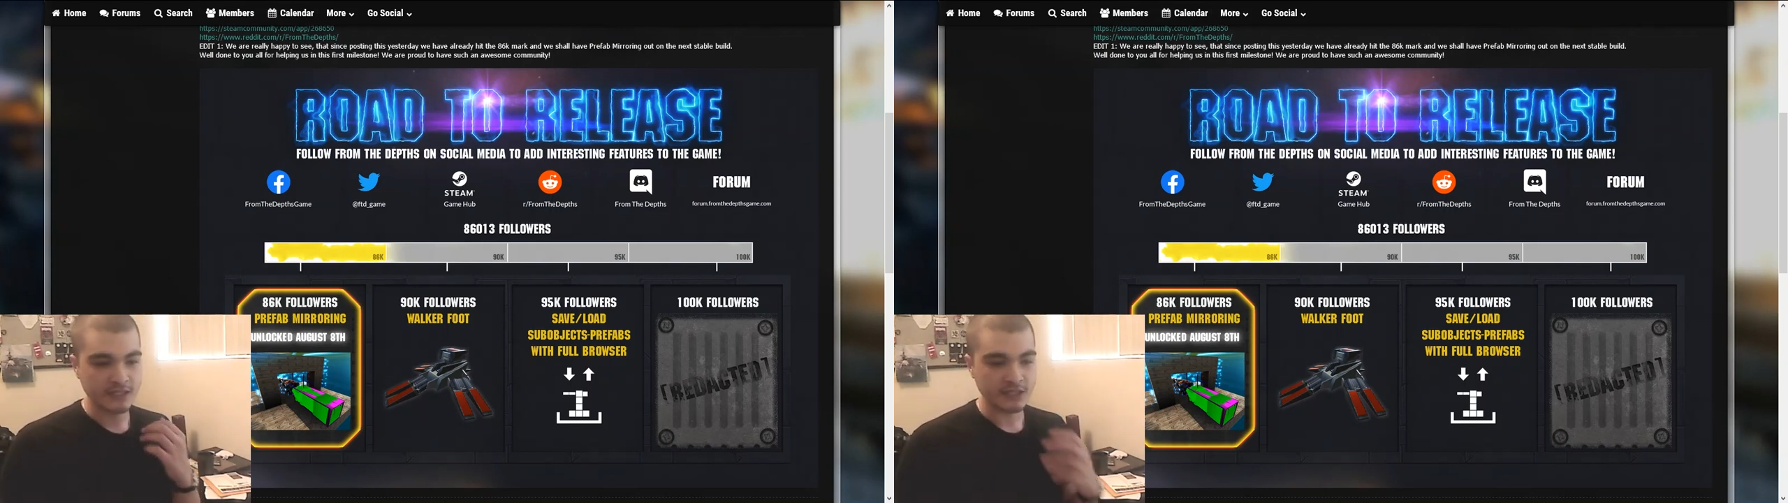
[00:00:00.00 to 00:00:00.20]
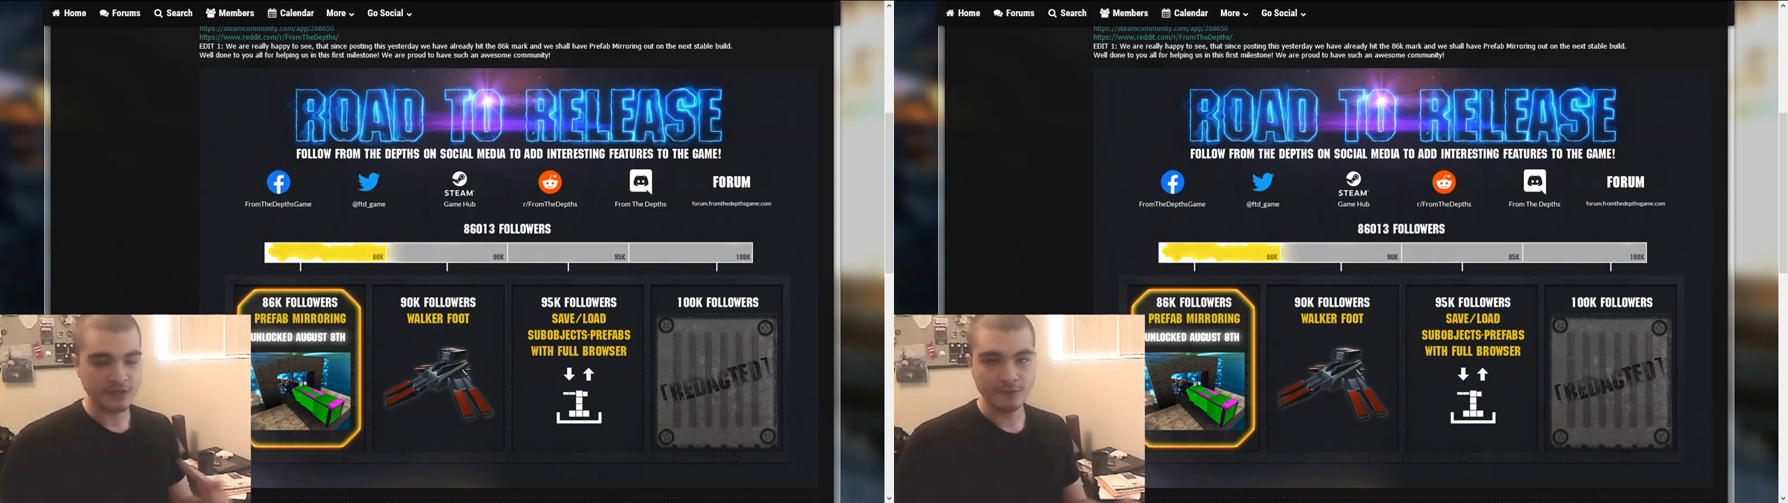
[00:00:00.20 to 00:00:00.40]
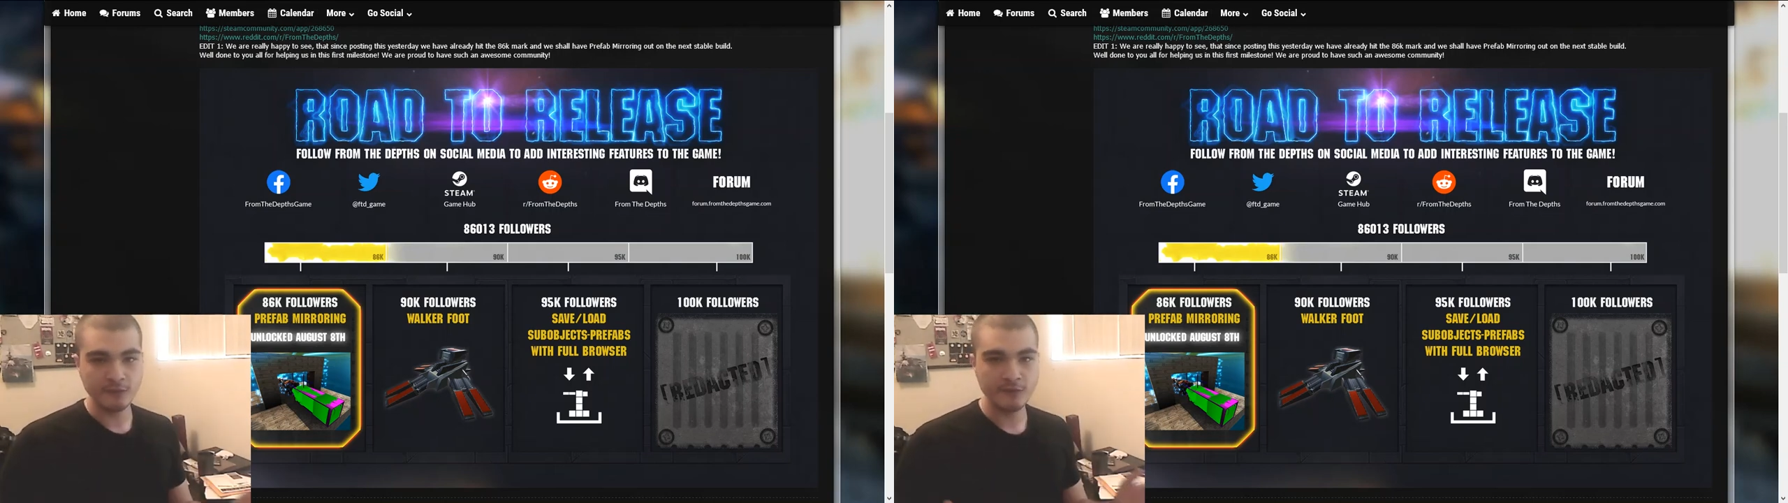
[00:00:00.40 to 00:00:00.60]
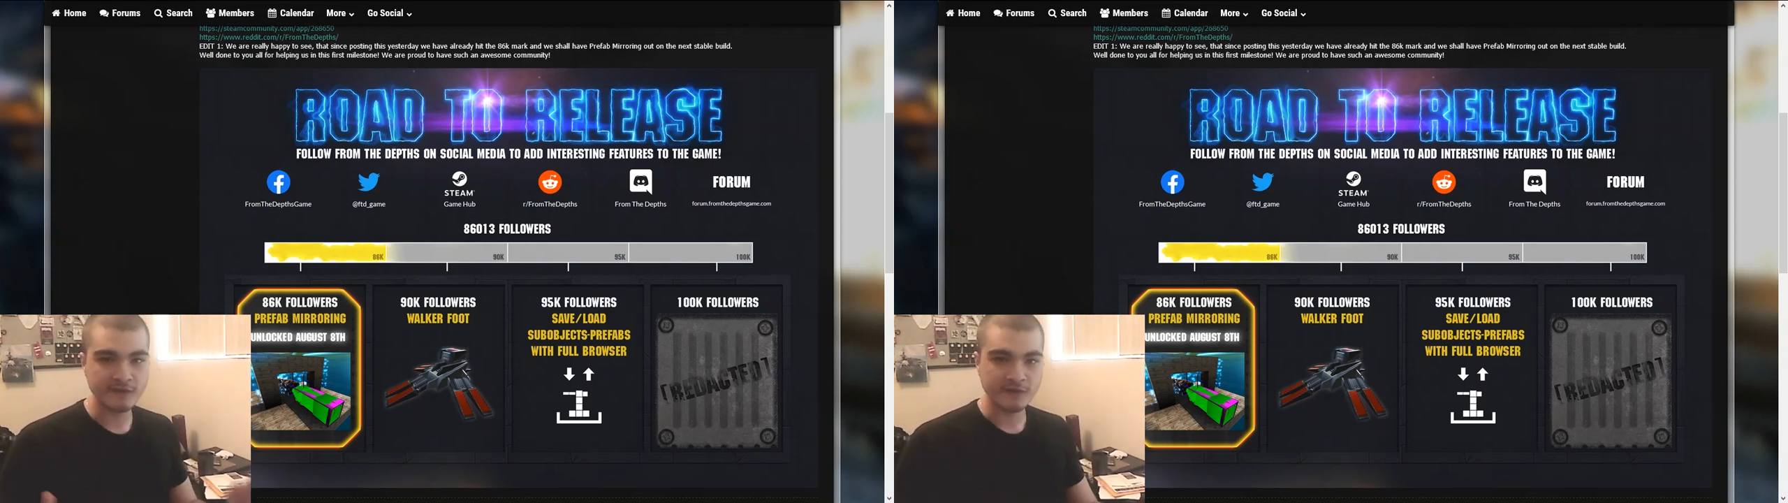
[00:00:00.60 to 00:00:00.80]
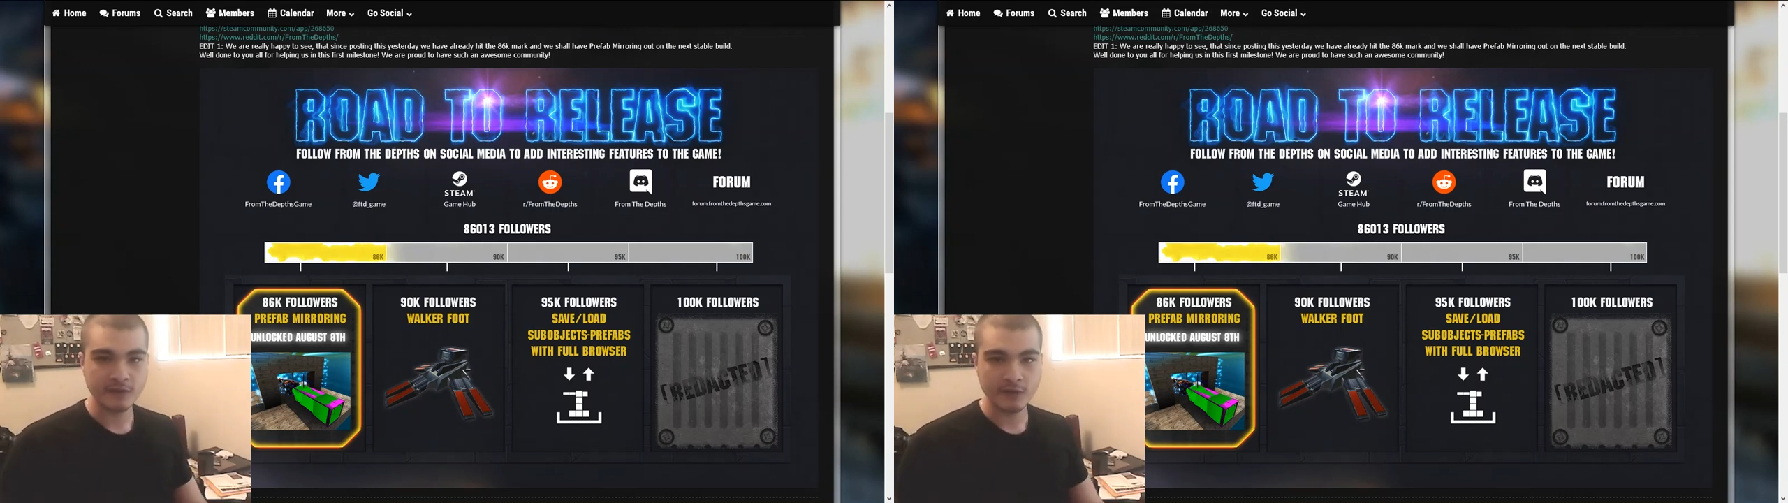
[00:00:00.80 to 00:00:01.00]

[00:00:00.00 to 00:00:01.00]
used